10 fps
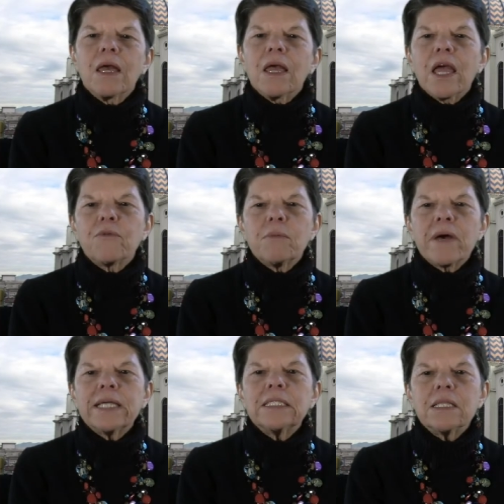and
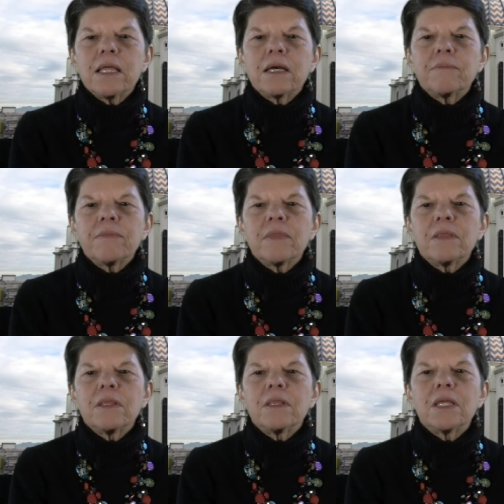reminded them
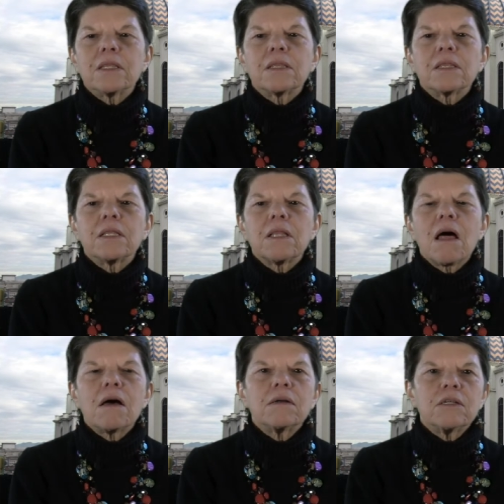that the
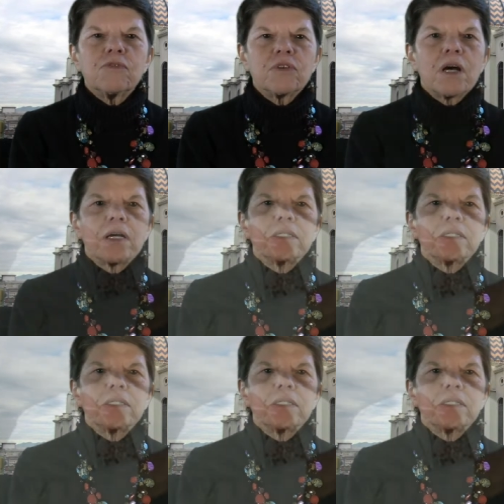law of God